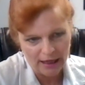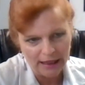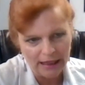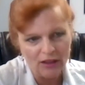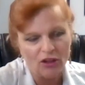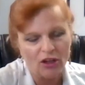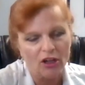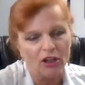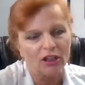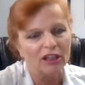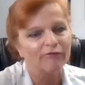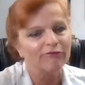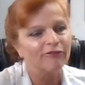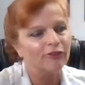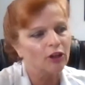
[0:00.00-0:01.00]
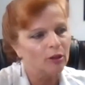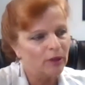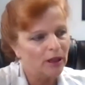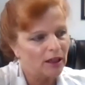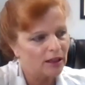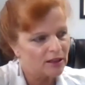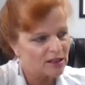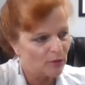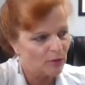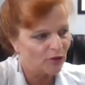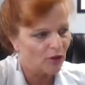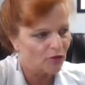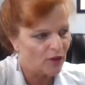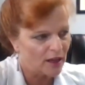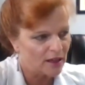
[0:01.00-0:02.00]
either confirming some of
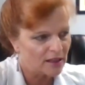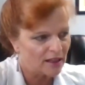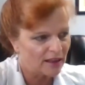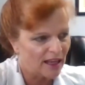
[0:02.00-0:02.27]
the things that